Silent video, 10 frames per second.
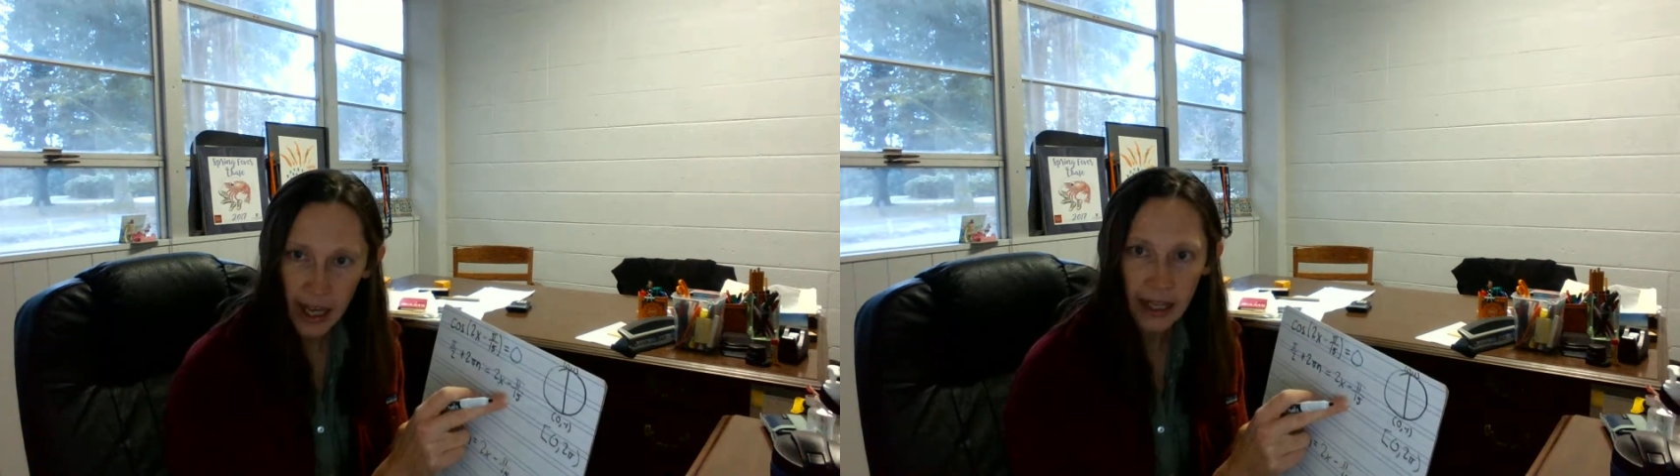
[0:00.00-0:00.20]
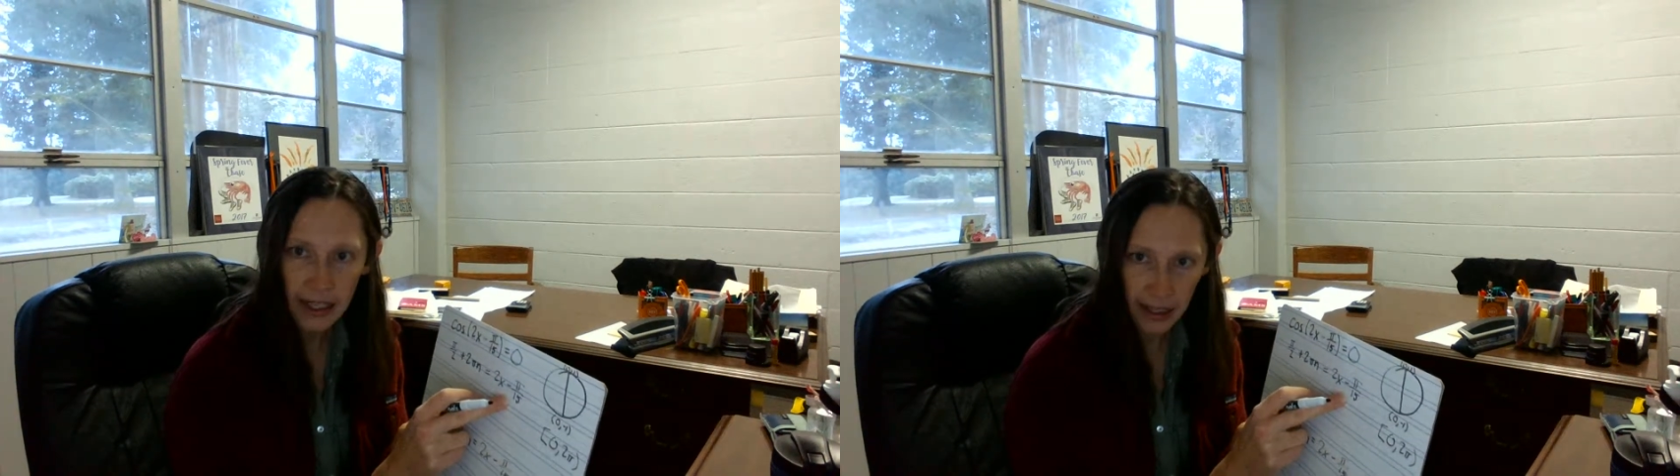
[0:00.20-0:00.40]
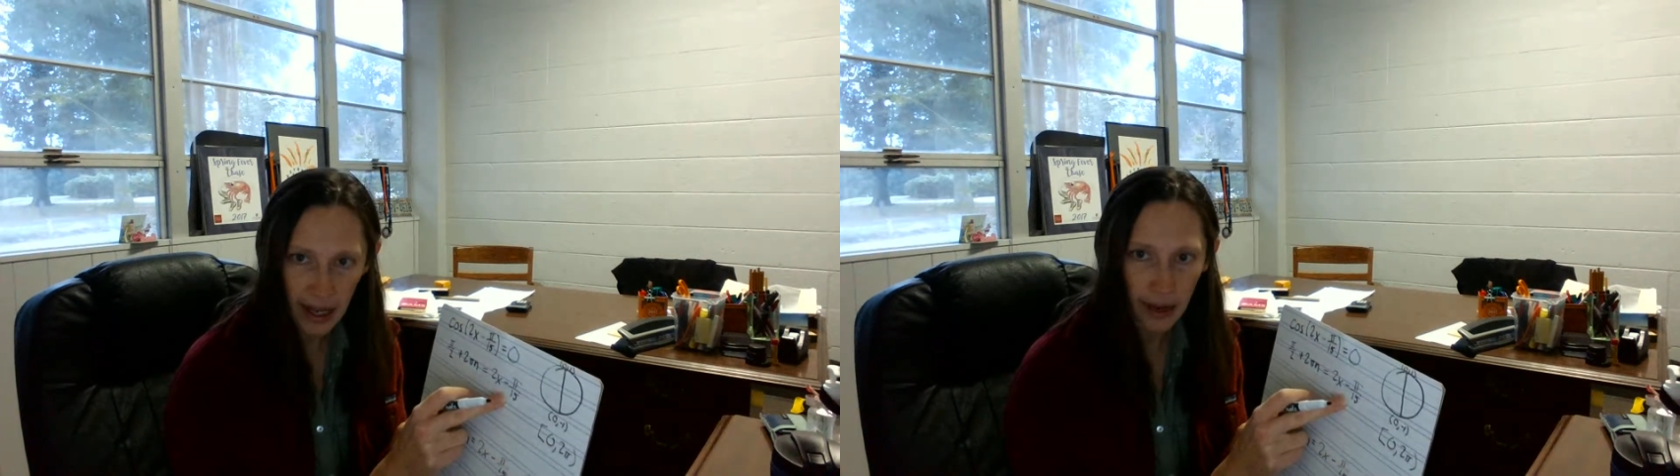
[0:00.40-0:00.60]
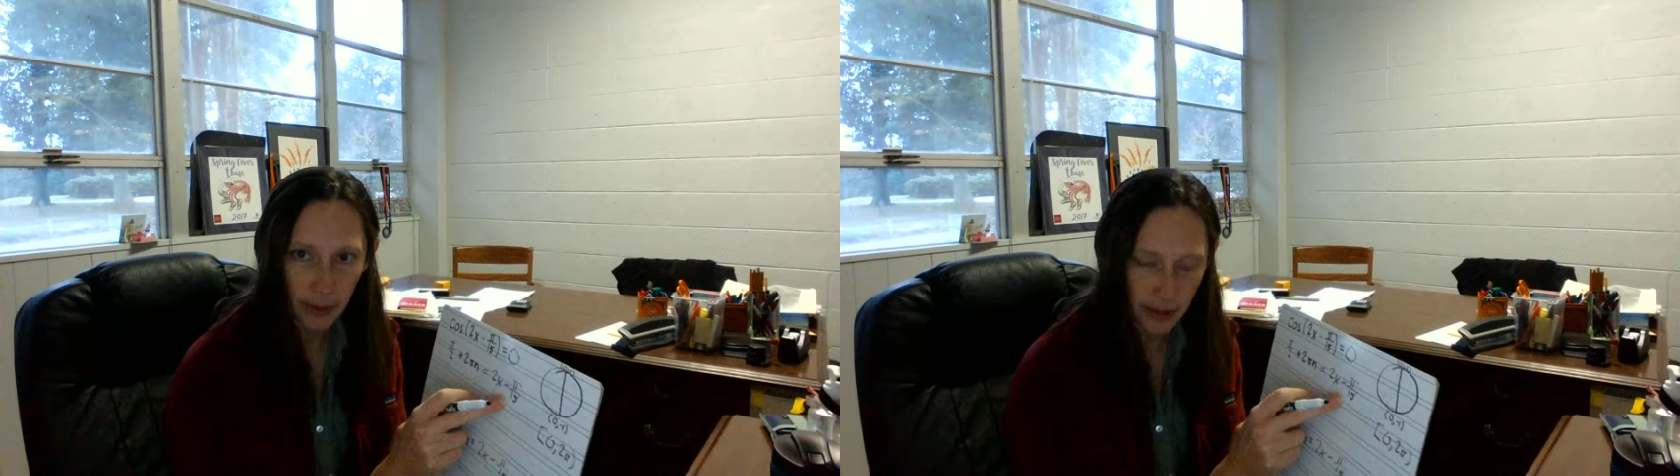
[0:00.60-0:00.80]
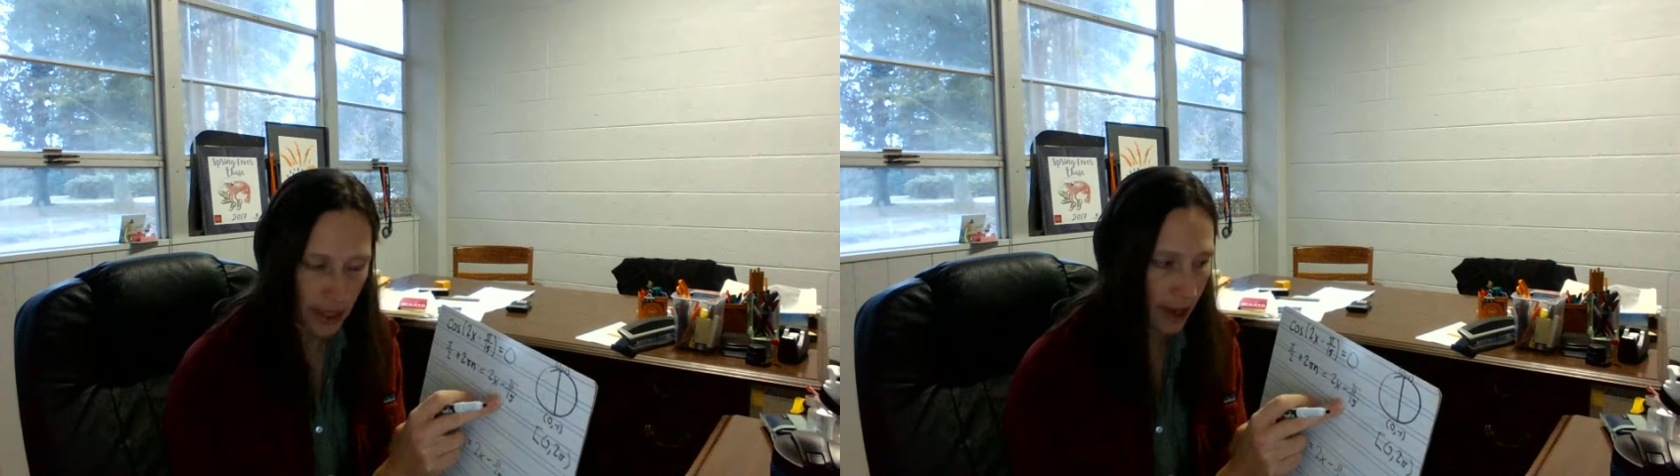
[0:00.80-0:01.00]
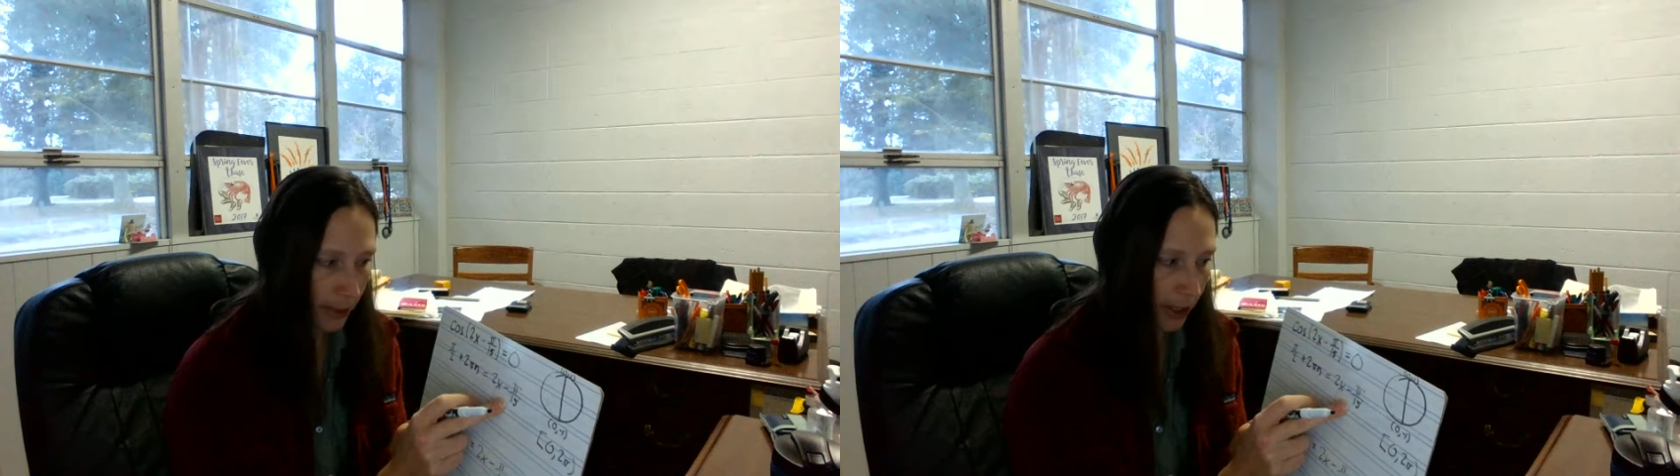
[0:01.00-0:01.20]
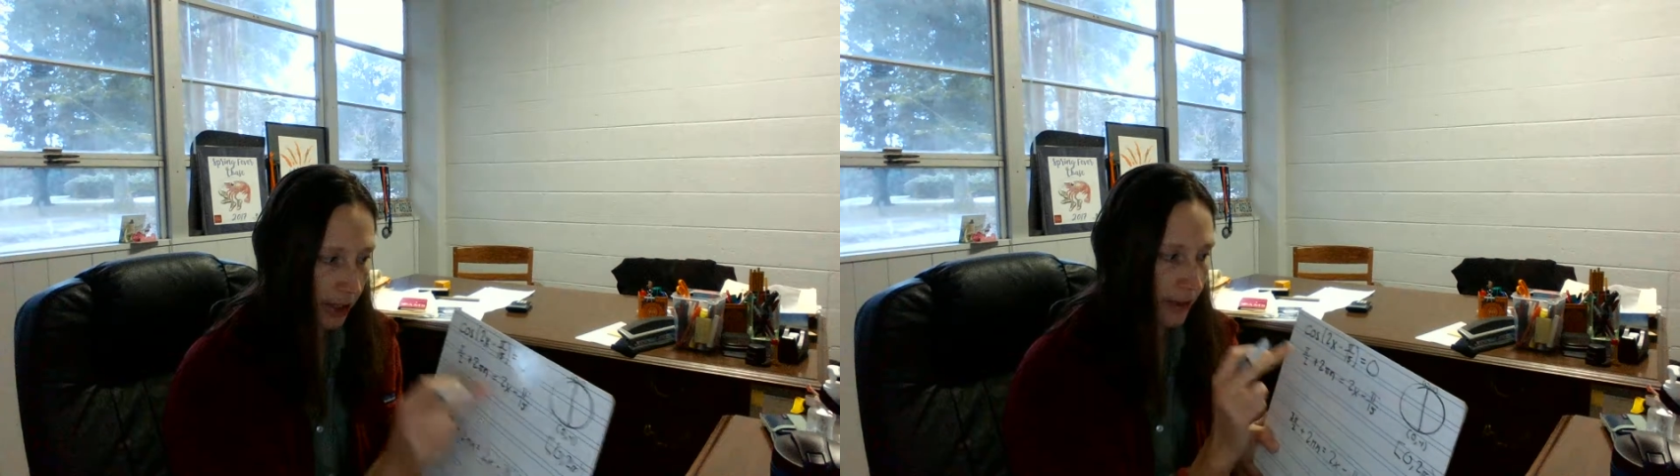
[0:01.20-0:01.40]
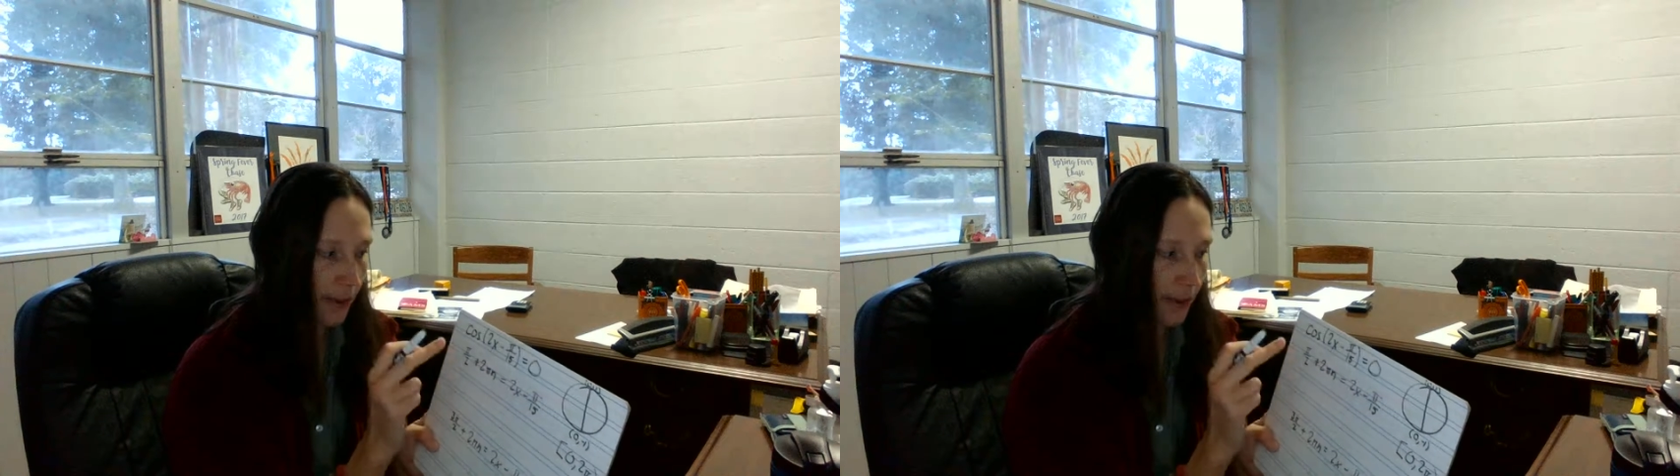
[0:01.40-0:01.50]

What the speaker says: I need a common denominator.